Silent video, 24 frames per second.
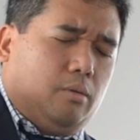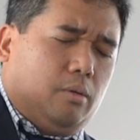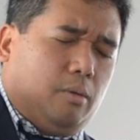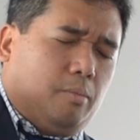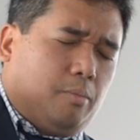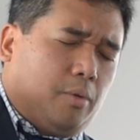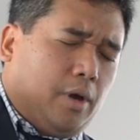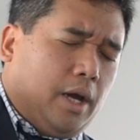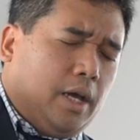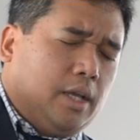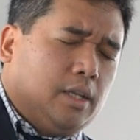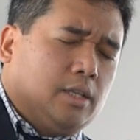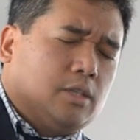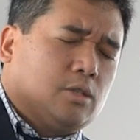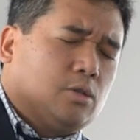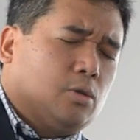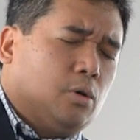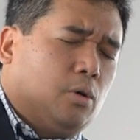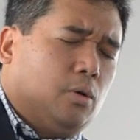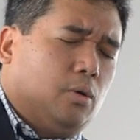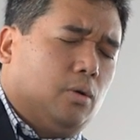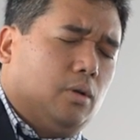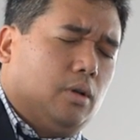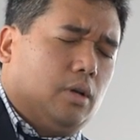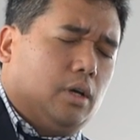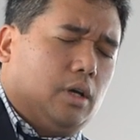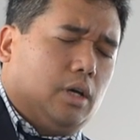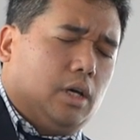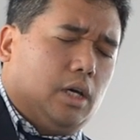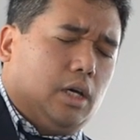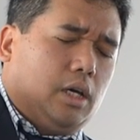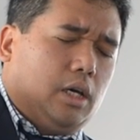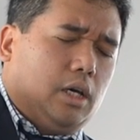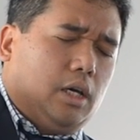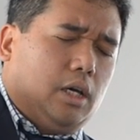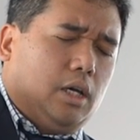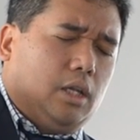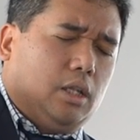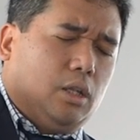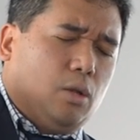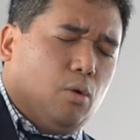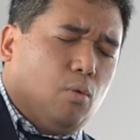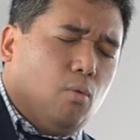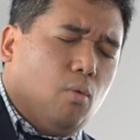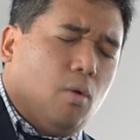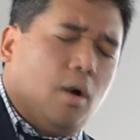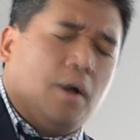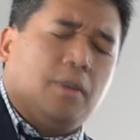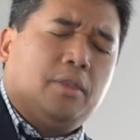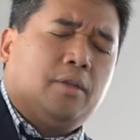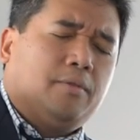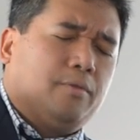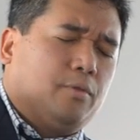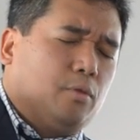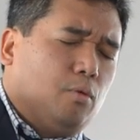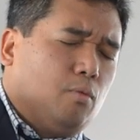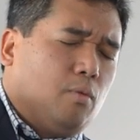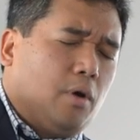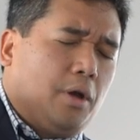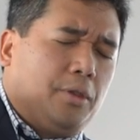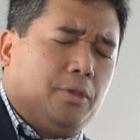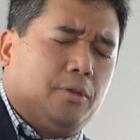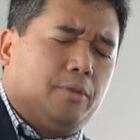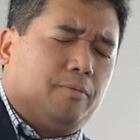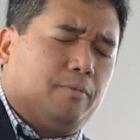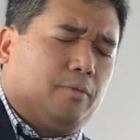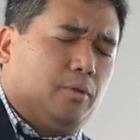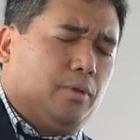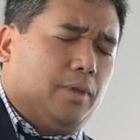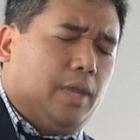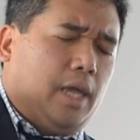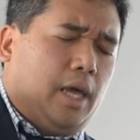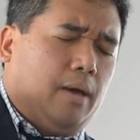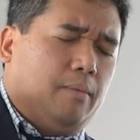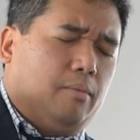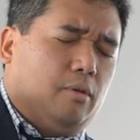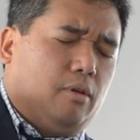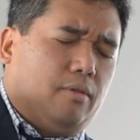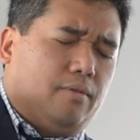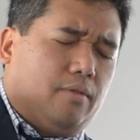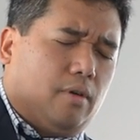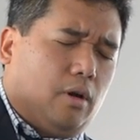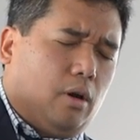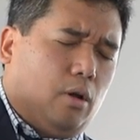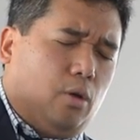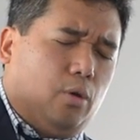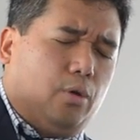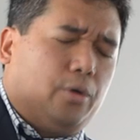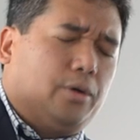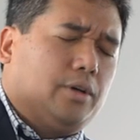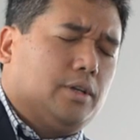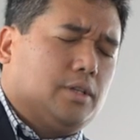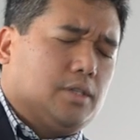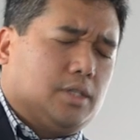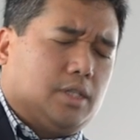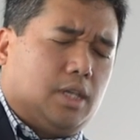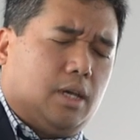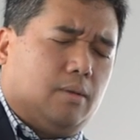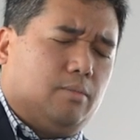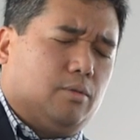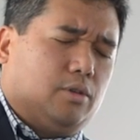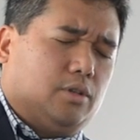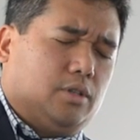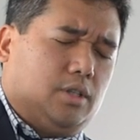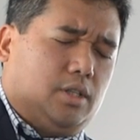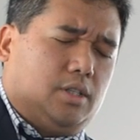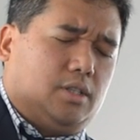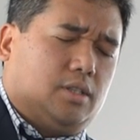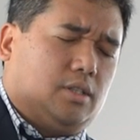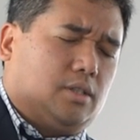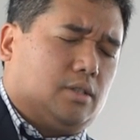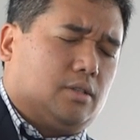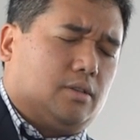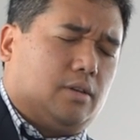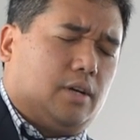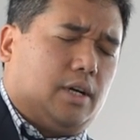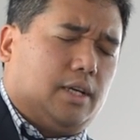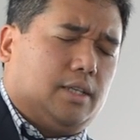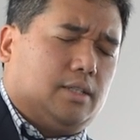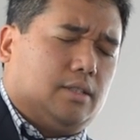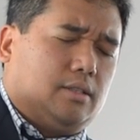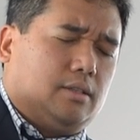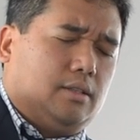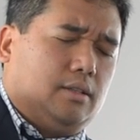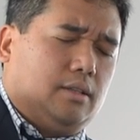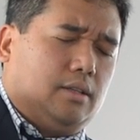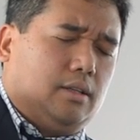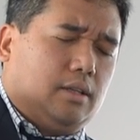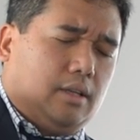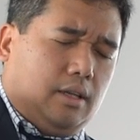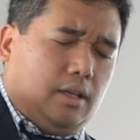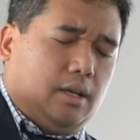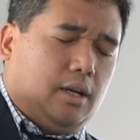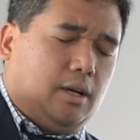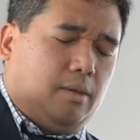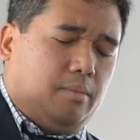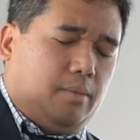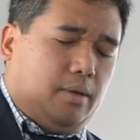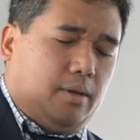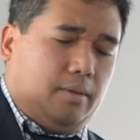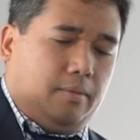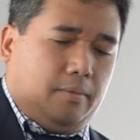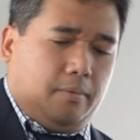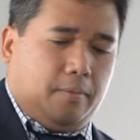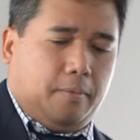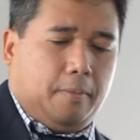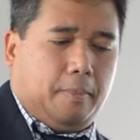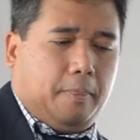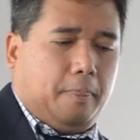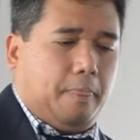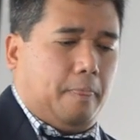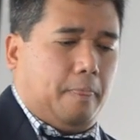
We pray this all in the wonderful, wonderful name of our Lord and Savior, Jesus Christ.